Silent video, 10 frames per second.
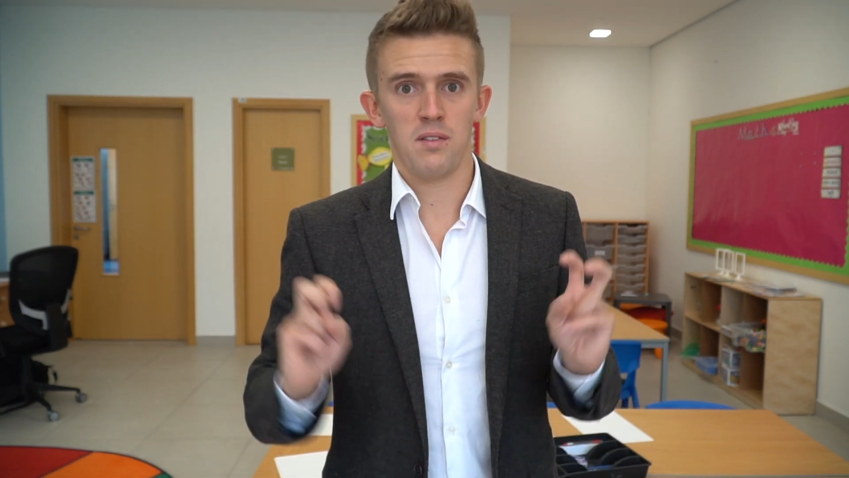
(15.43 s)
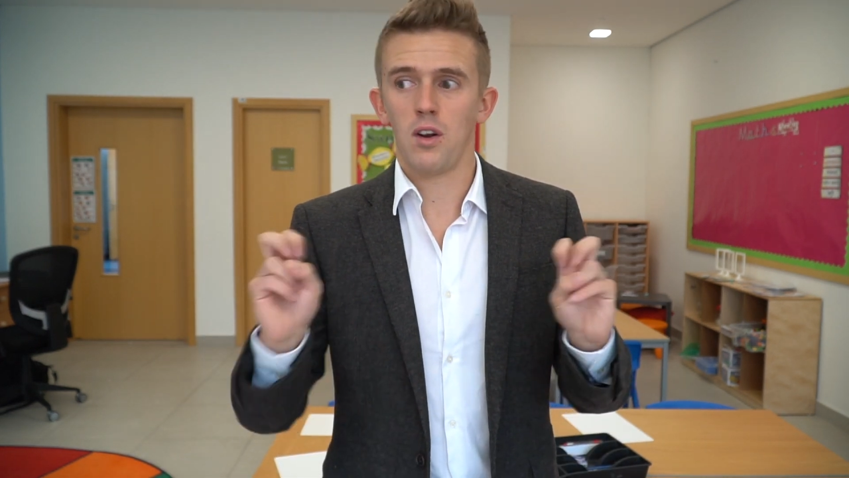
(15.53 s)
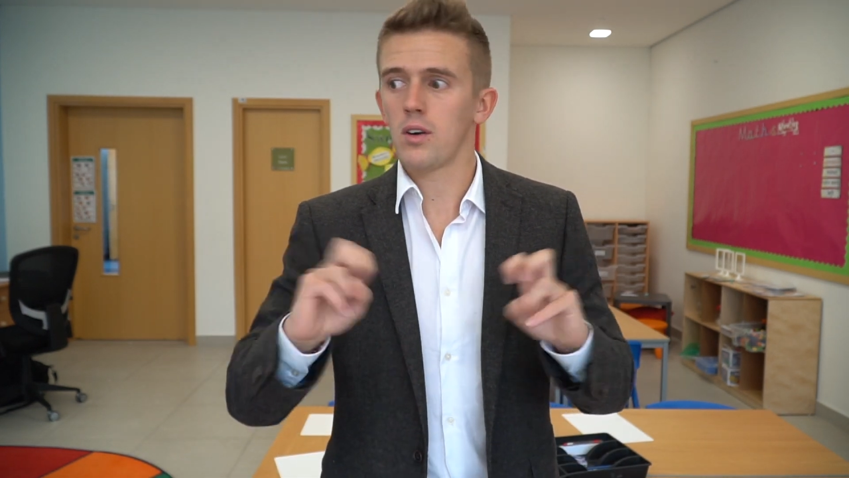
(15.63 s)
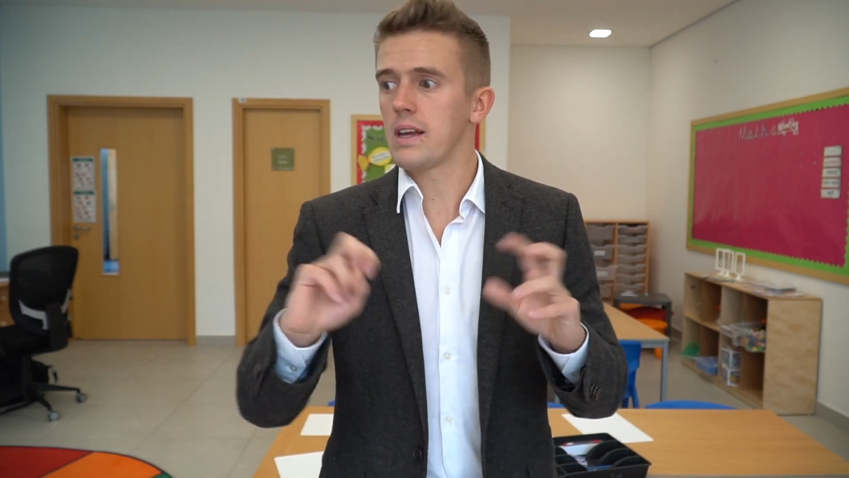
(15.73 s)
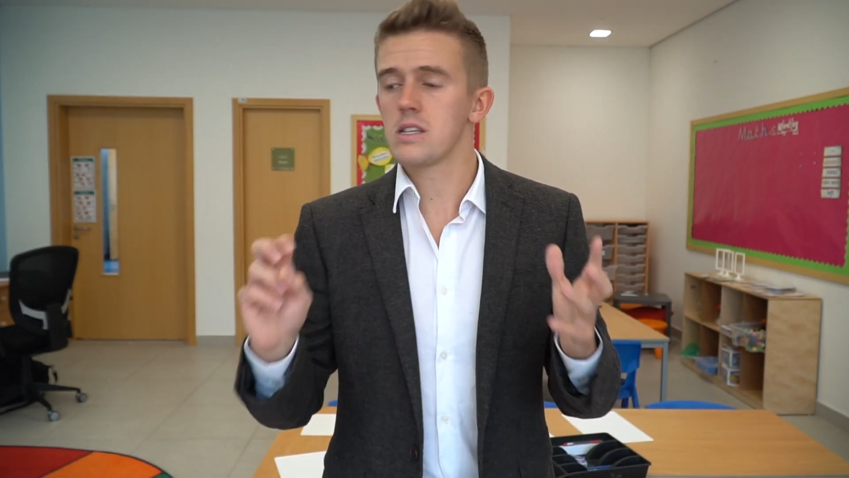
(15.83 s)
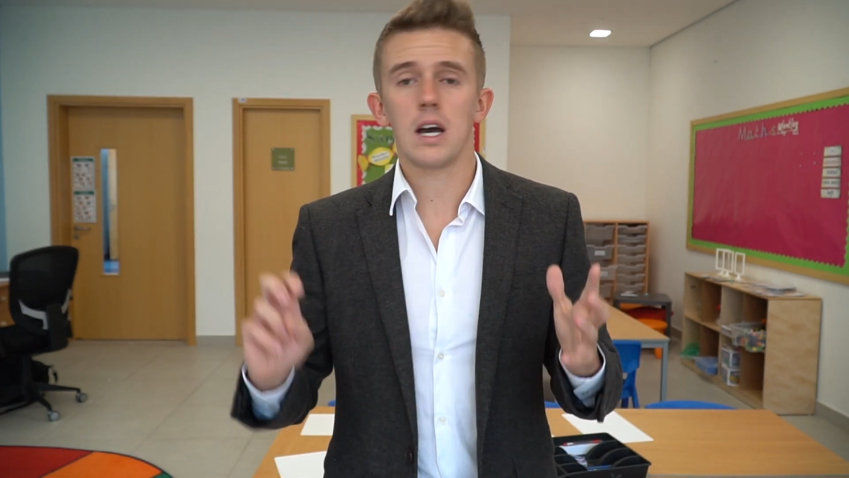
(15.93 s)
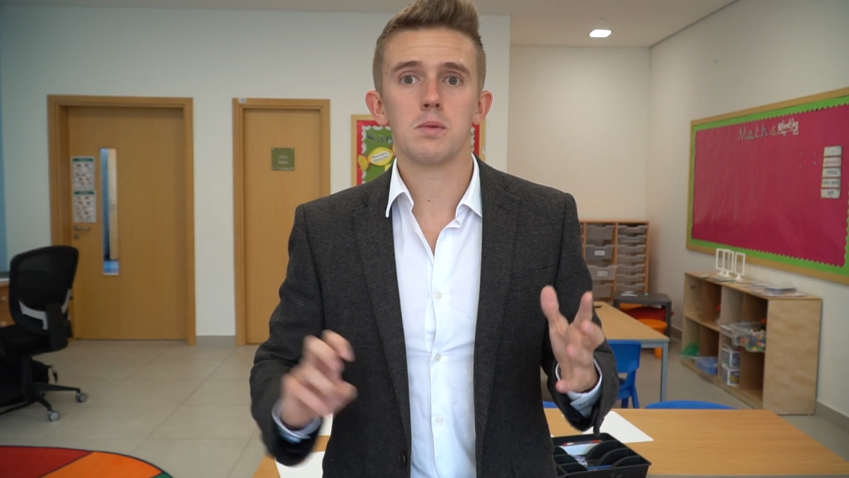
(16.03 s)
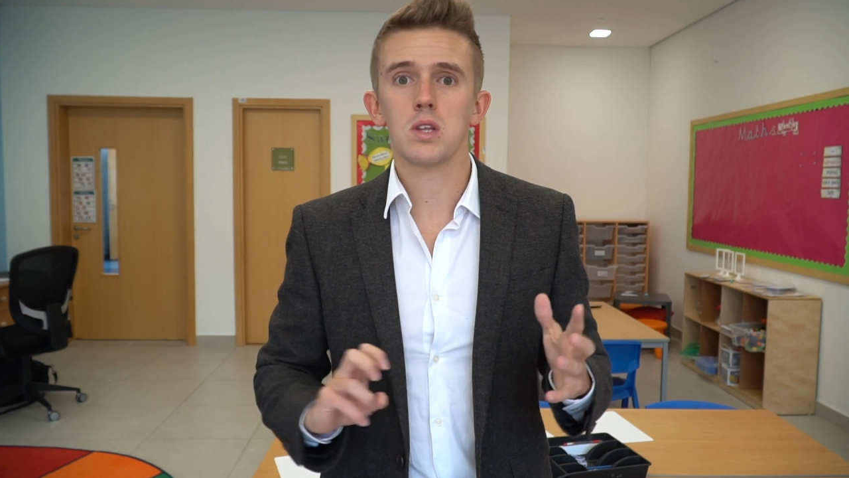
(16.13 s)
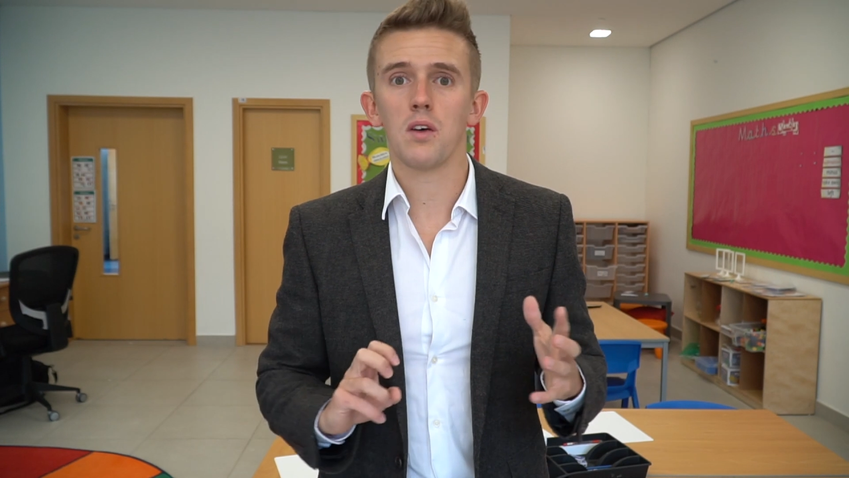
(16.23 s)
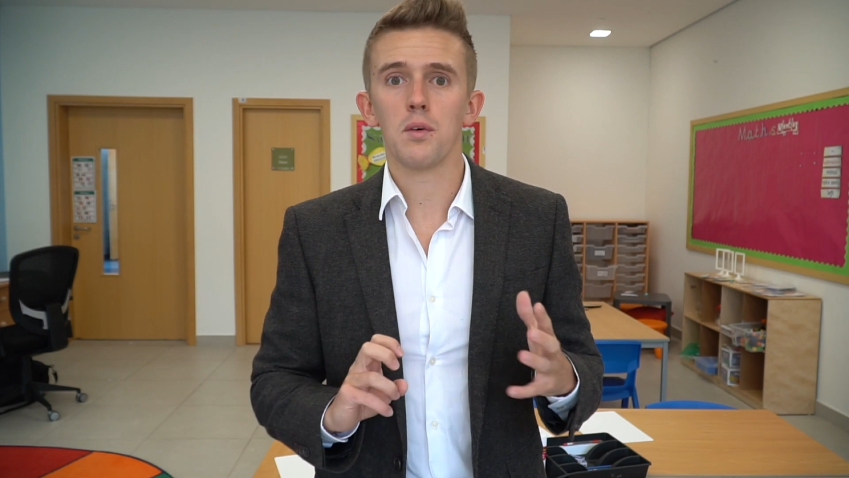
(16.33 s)
vlogging
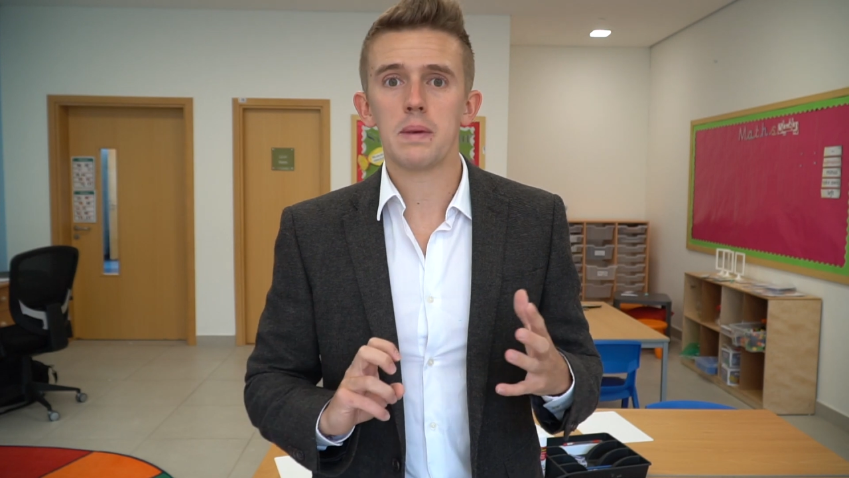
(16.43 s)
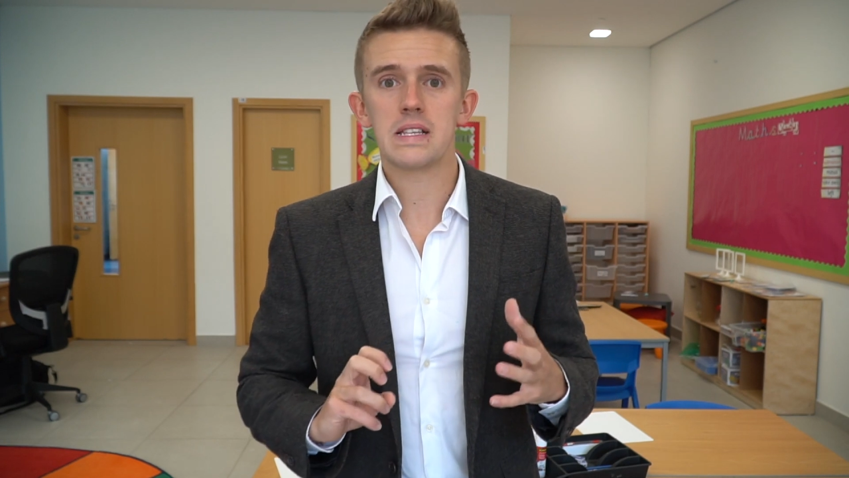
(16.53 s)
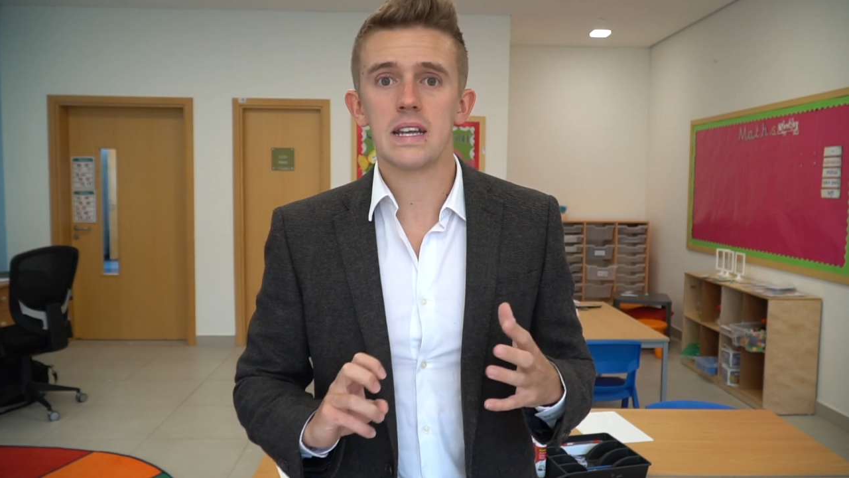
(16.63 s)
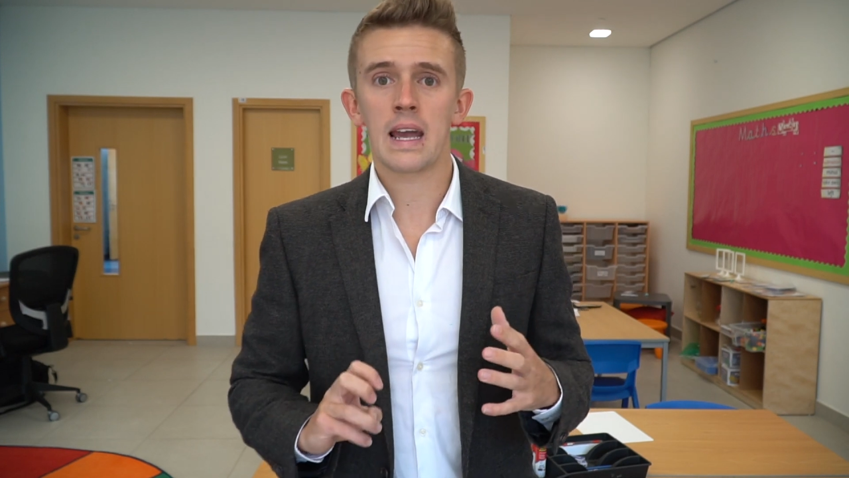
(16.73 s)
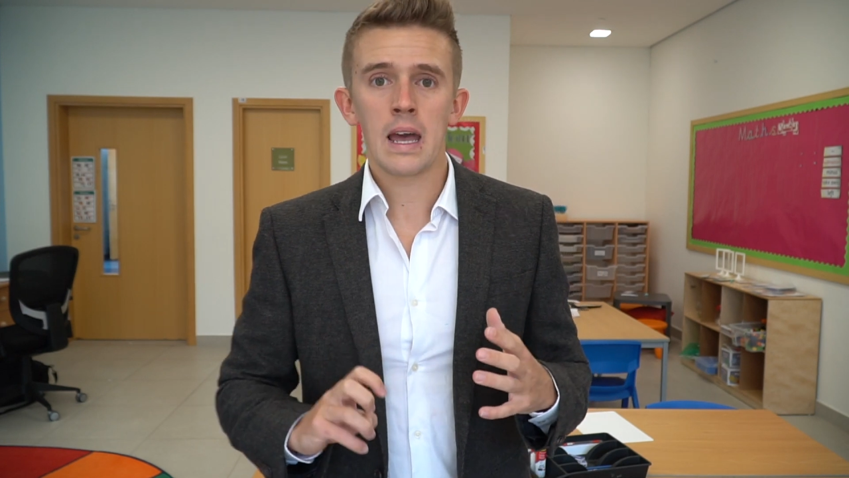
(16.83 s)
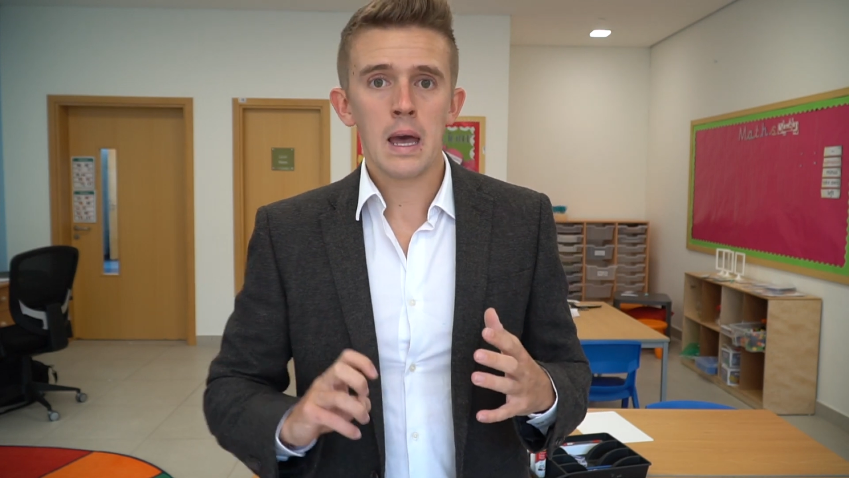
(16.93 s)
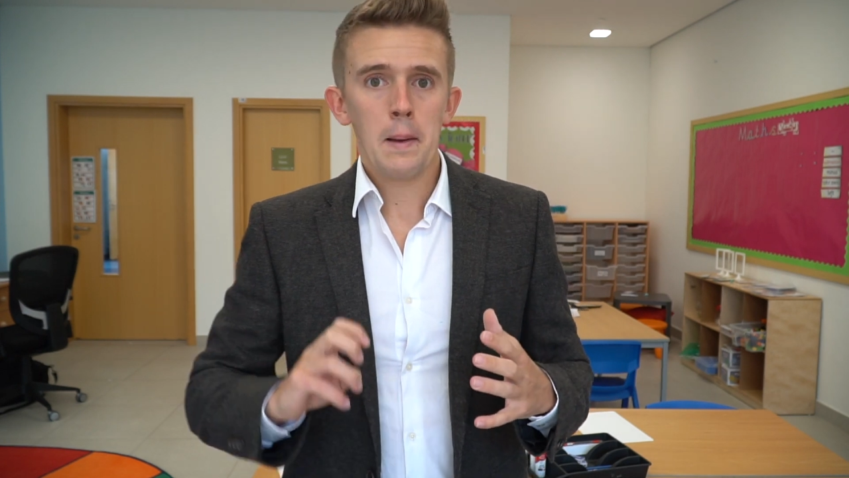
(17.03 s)
type stuff from me today.